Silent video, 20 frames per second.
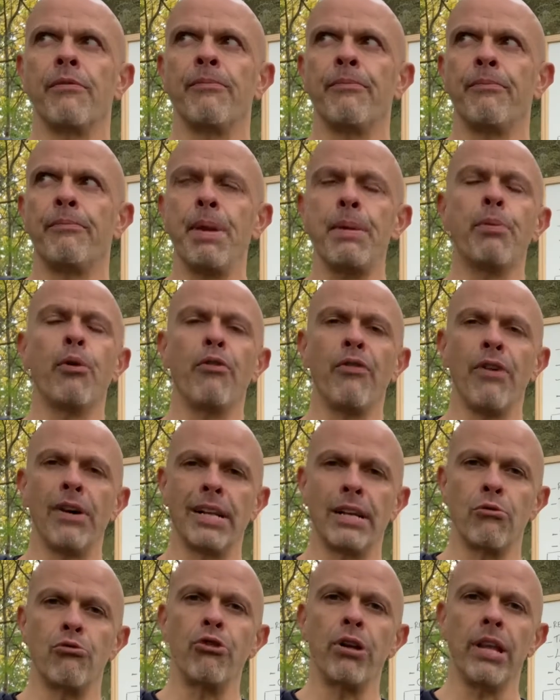people find it
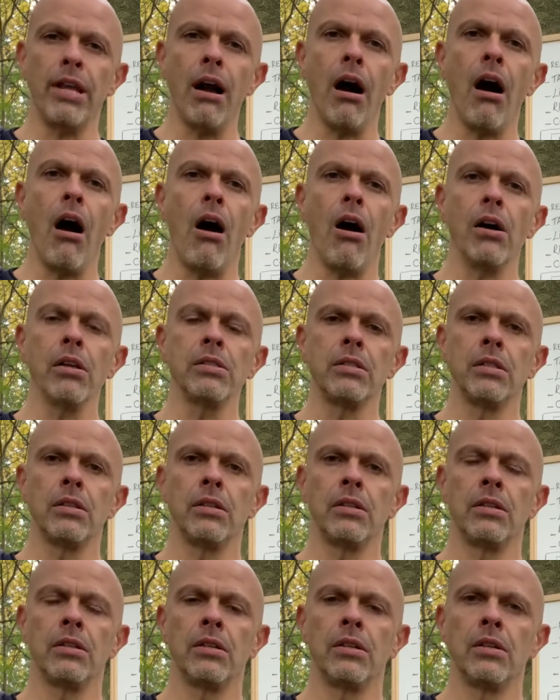really hard
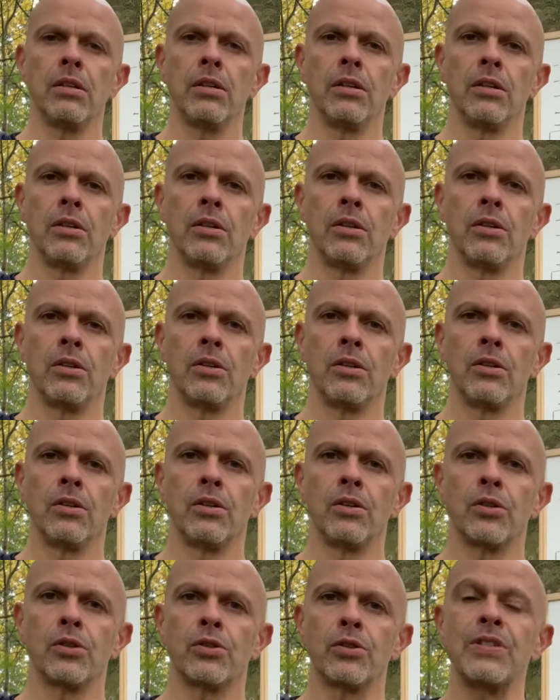
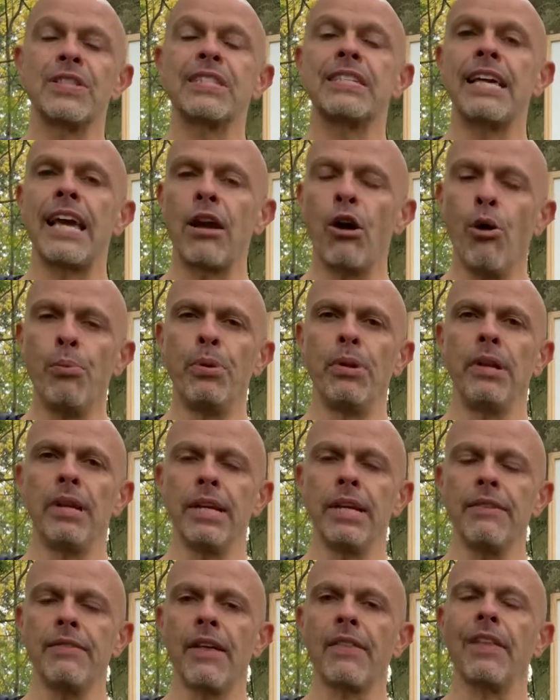to say
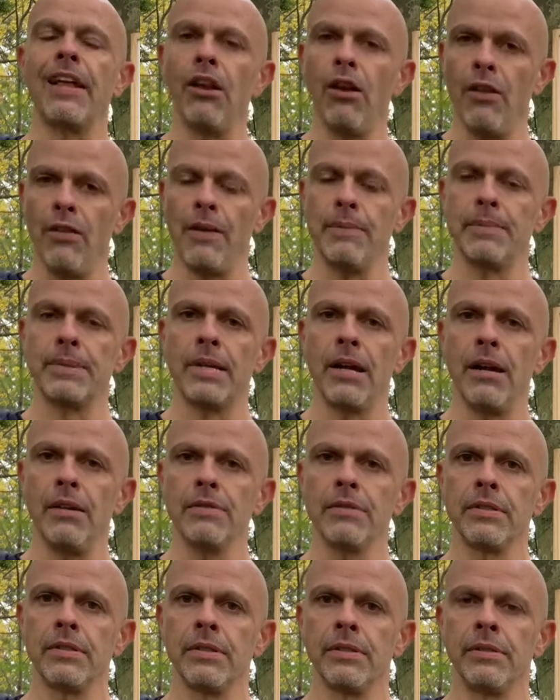openly that they love
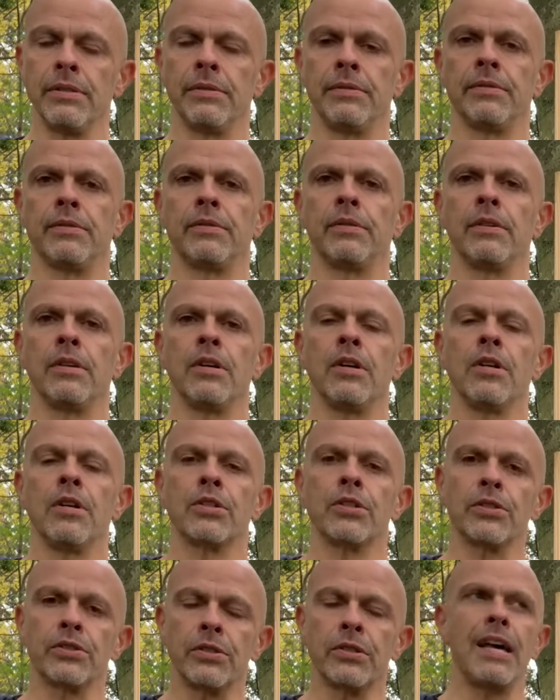themselves.
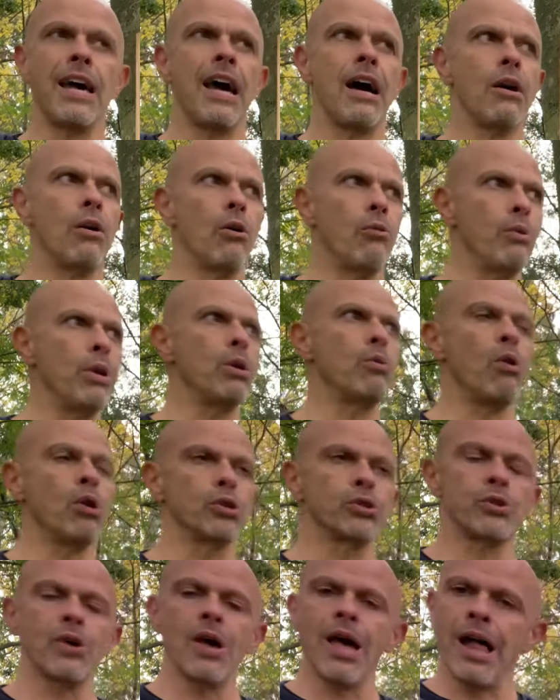So today I really
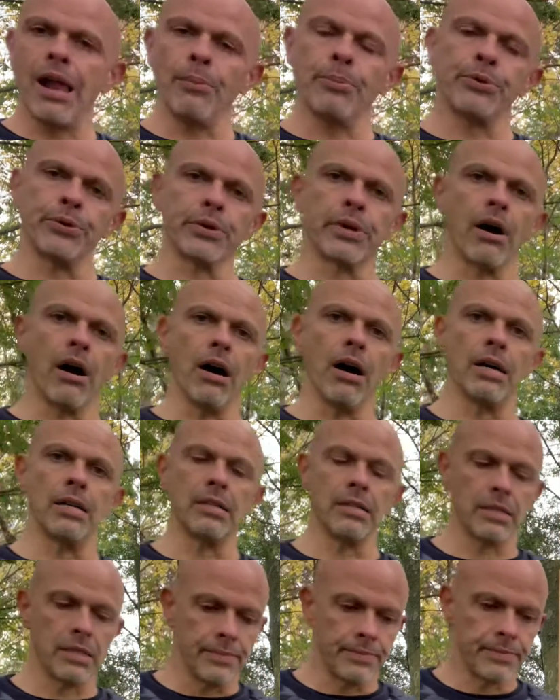want to help you
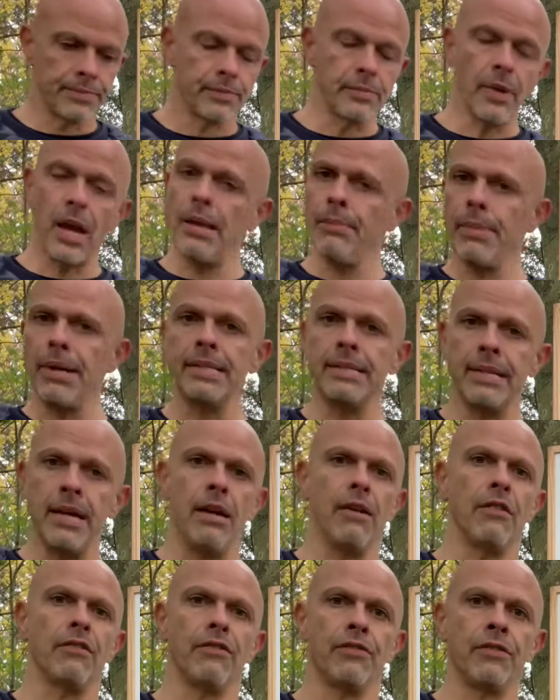guys and
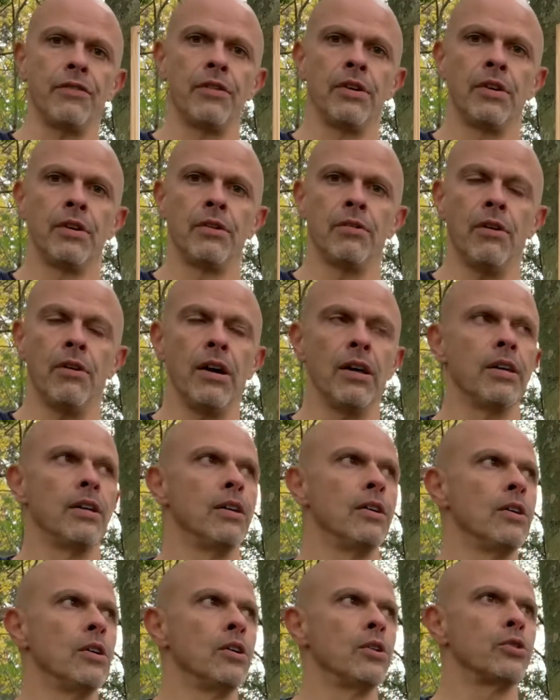myself, right,
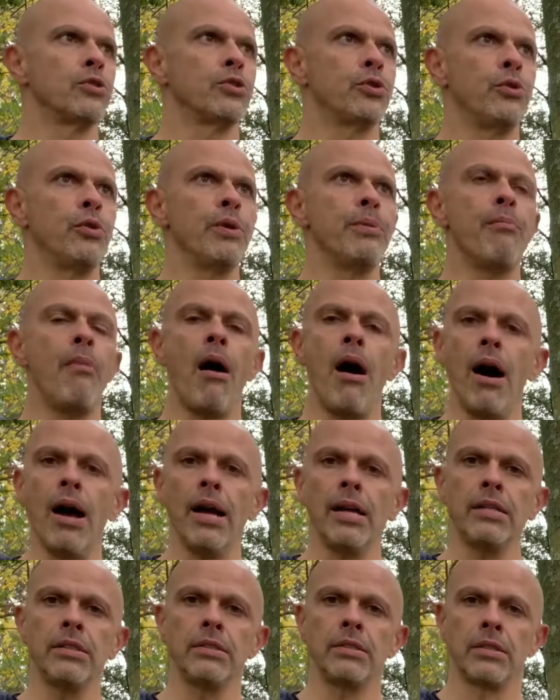to
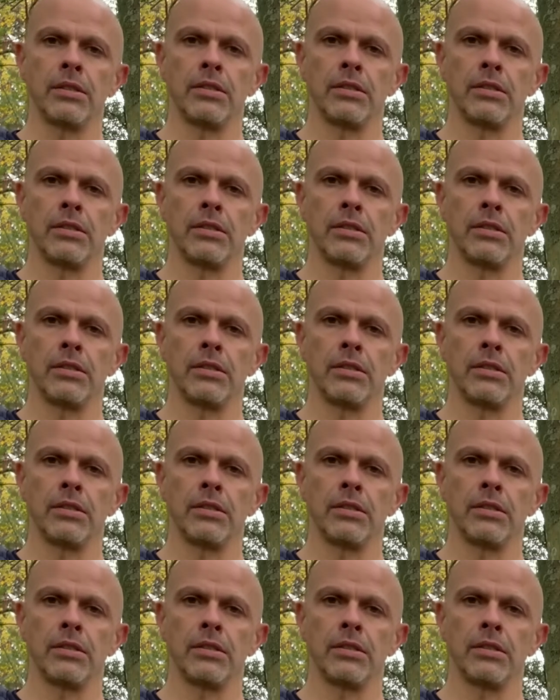remind